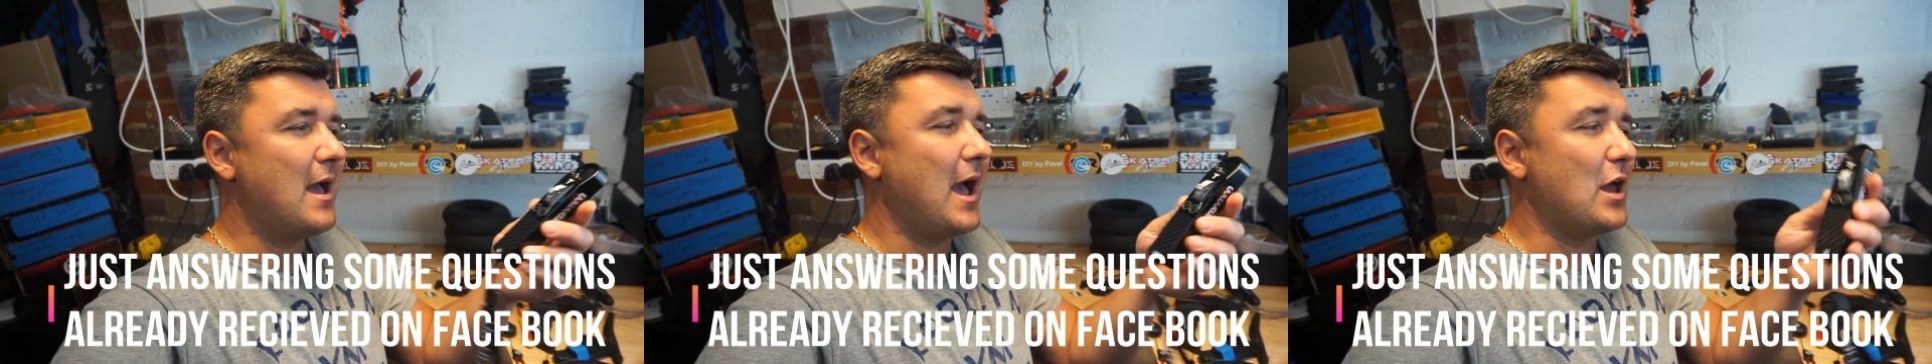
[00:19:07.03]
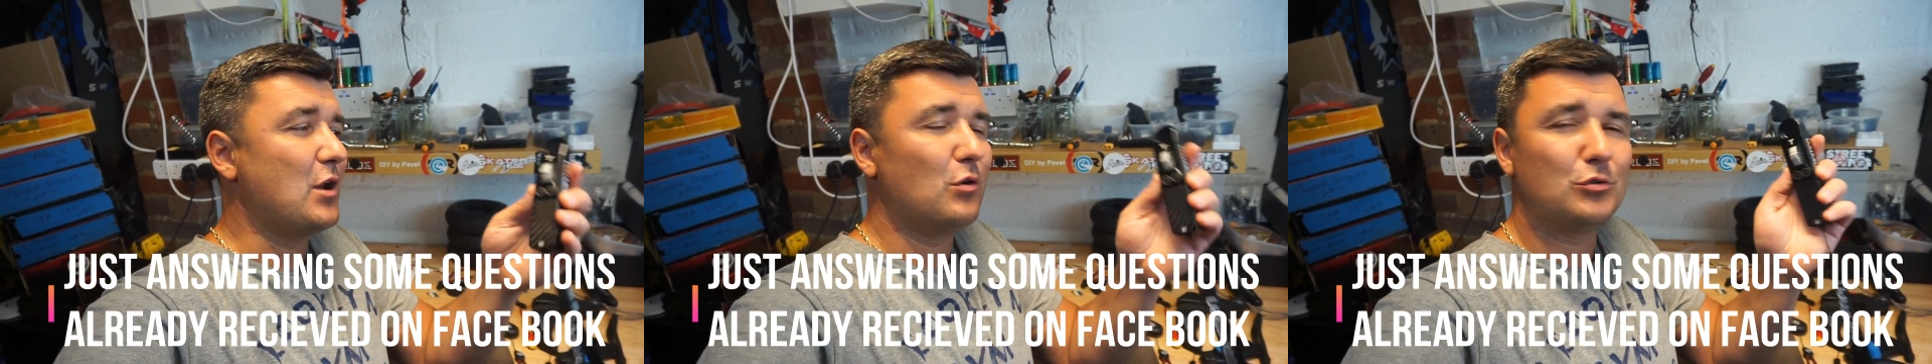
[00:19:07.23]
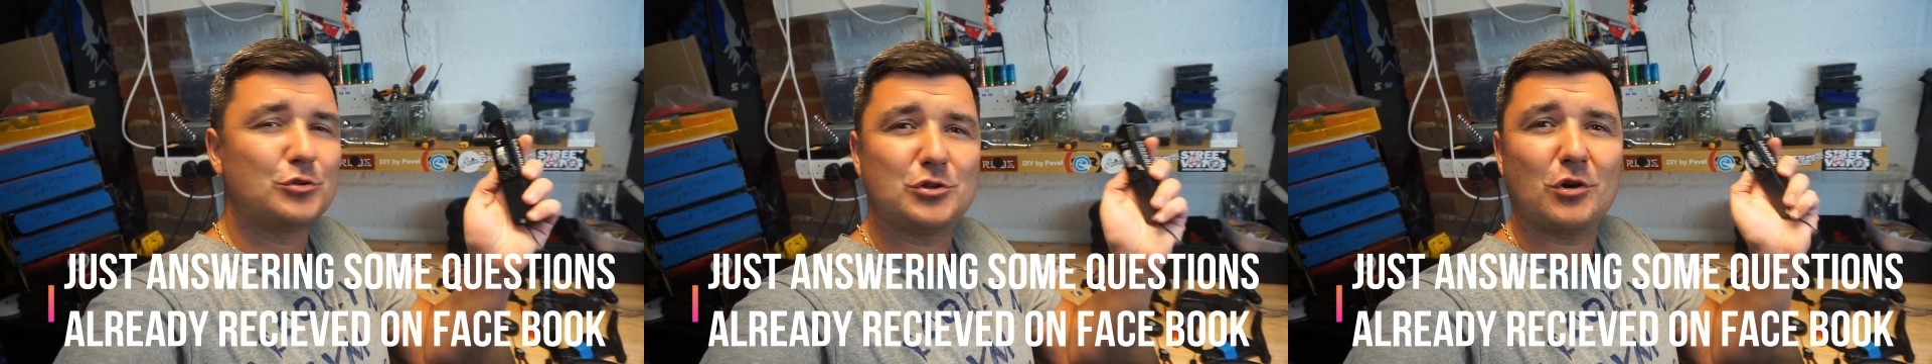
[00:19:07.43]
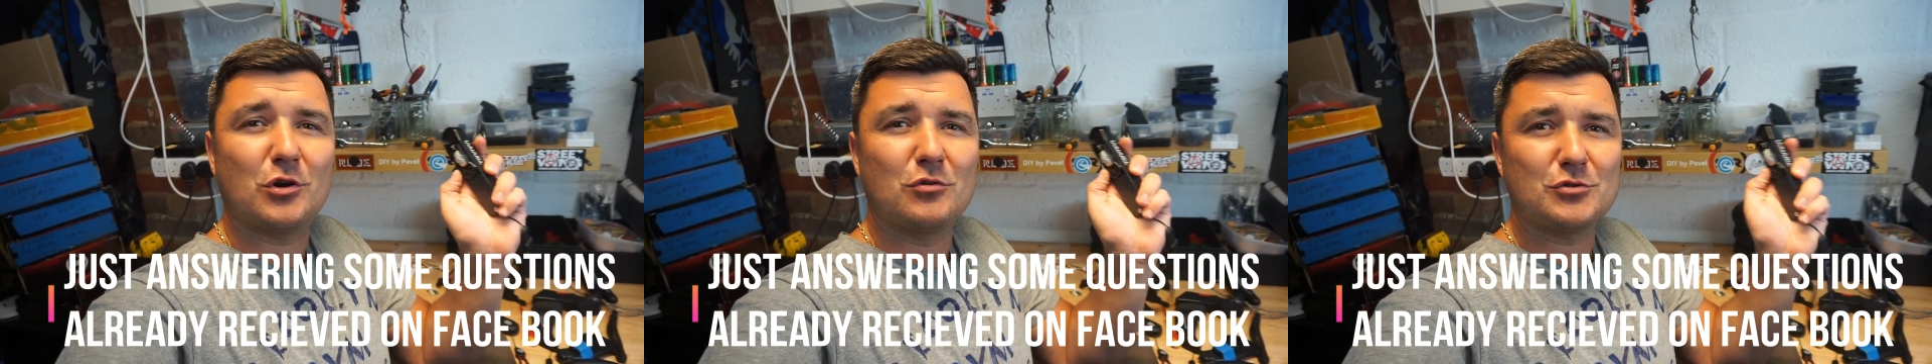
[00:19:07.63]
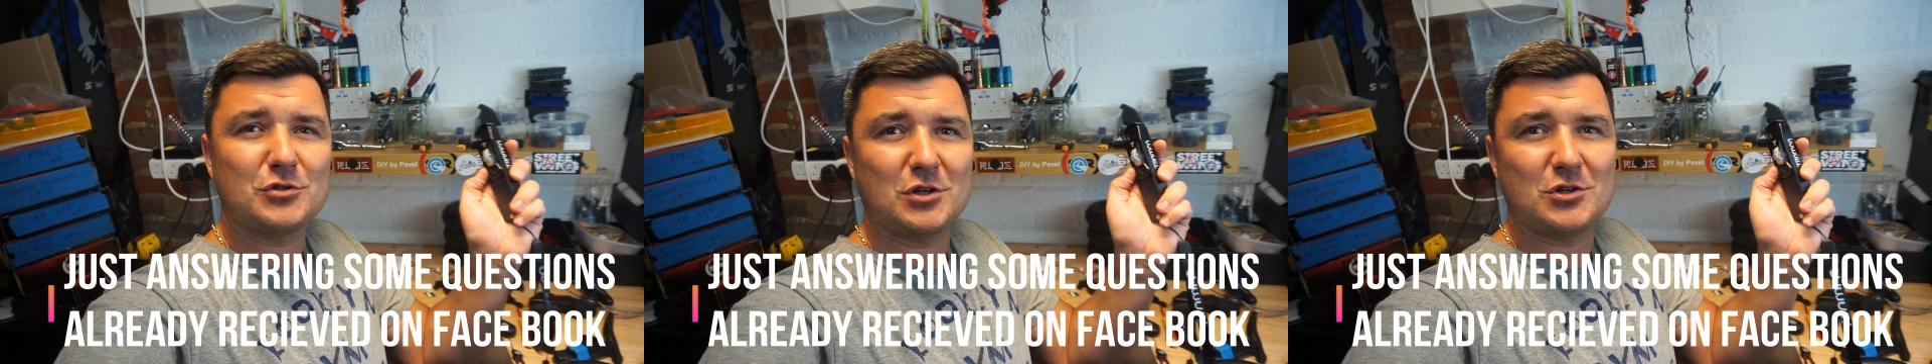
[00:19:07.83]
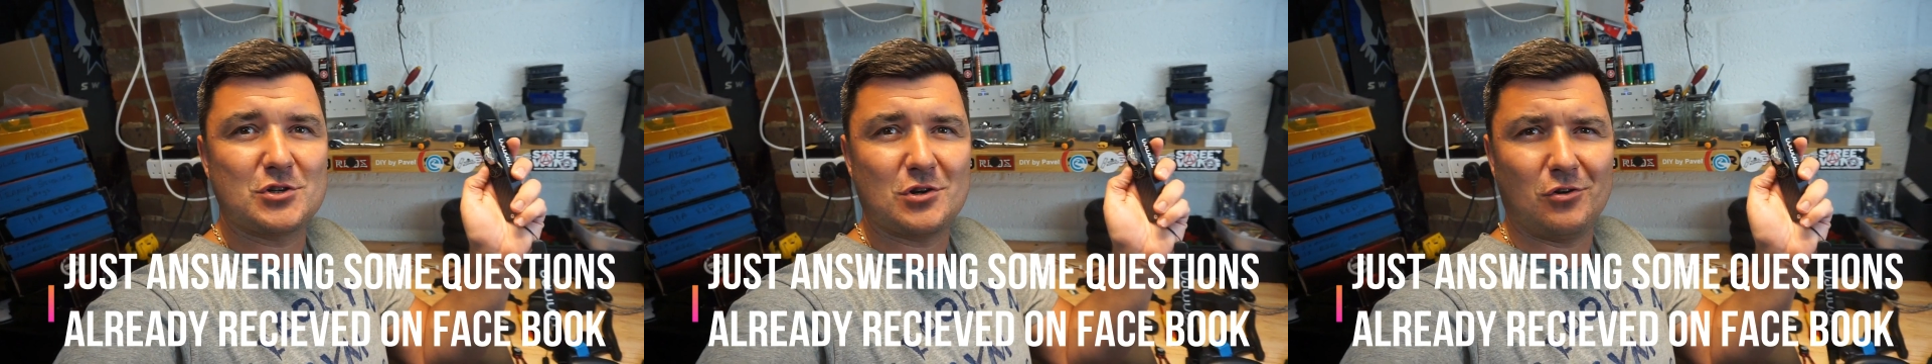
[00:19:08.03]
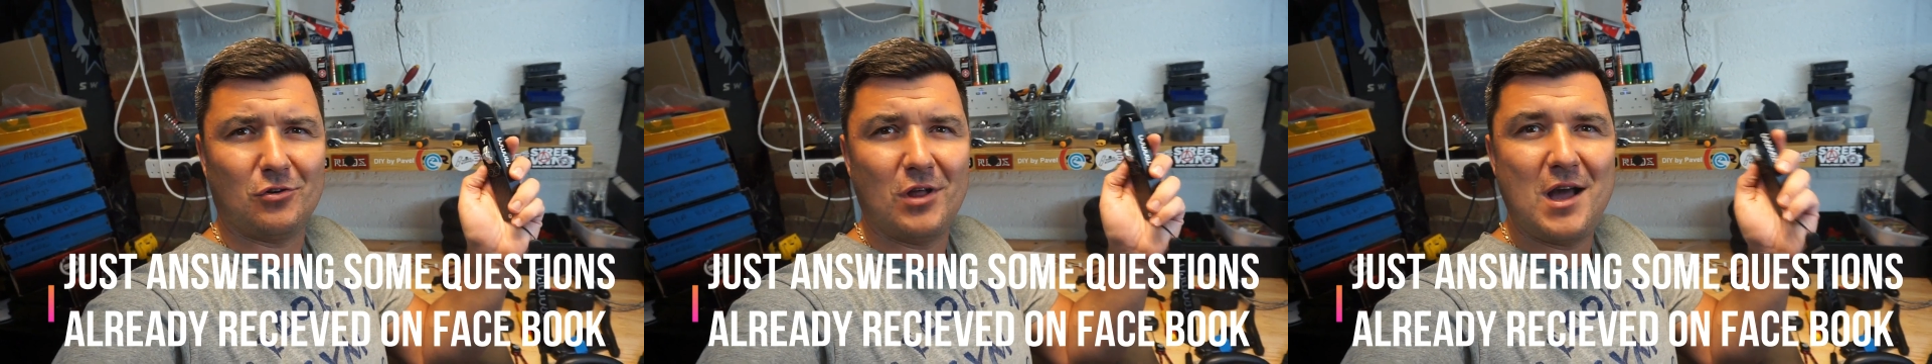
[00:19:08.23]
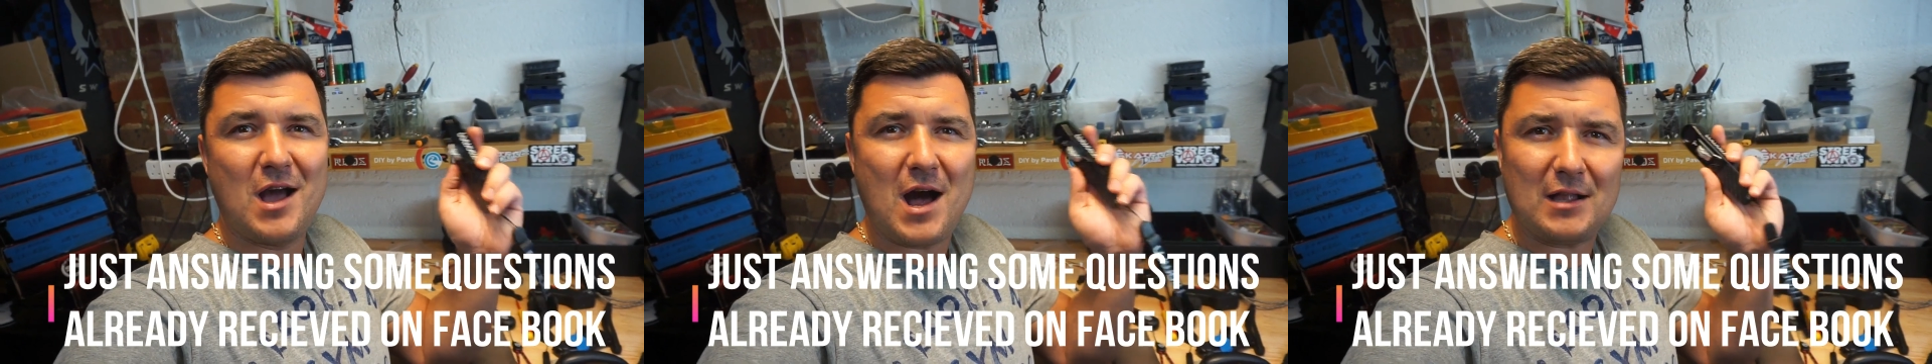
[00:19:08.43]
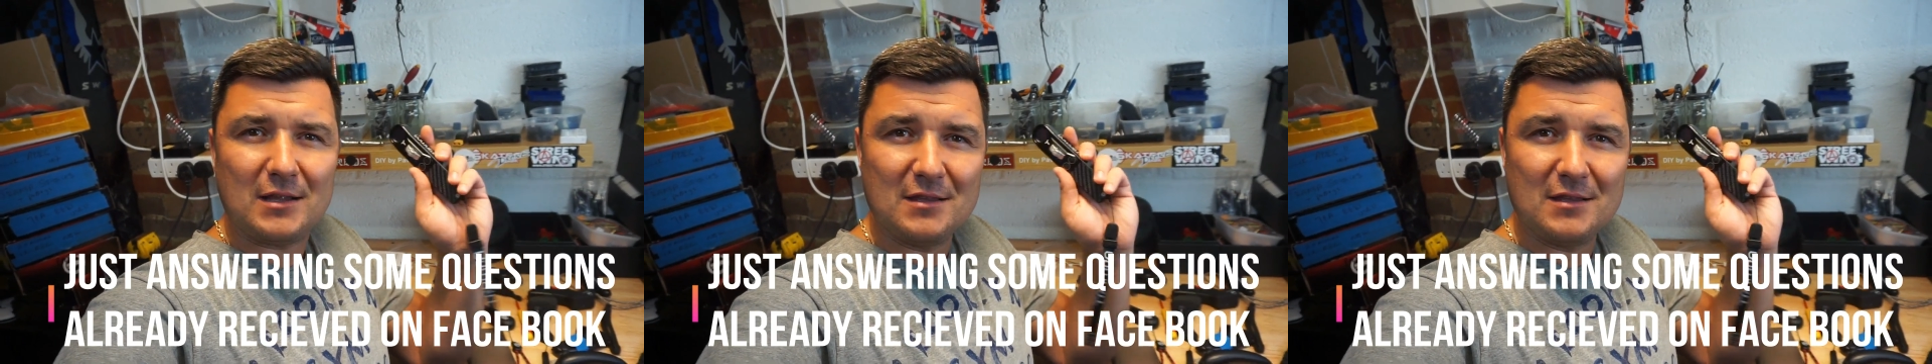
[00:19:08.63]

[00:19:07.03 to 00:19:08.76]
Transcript: And also cruise control. I